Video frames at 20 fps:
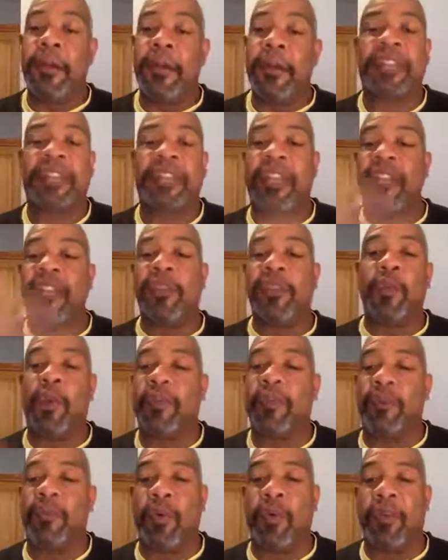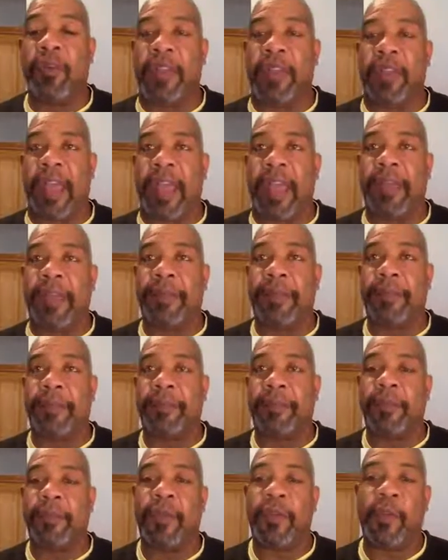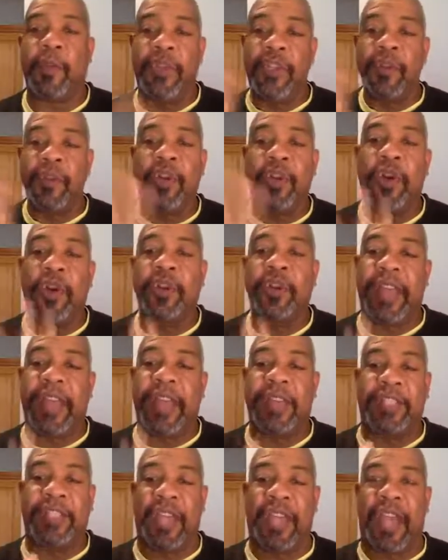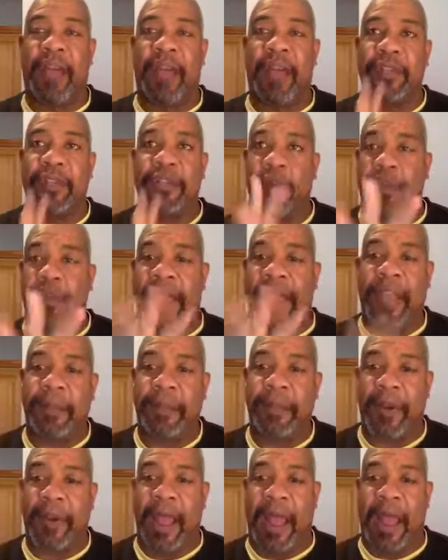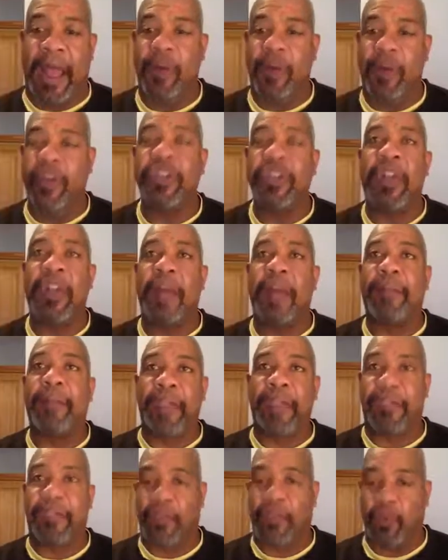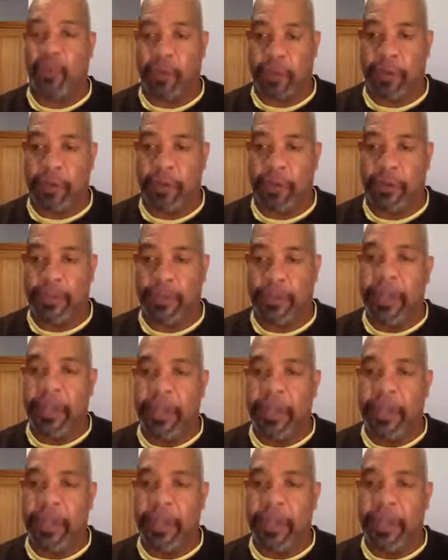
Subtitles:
I'll tell you, you're worth more than that. When you go to that job and you're paid per hour, you're not paid your worth.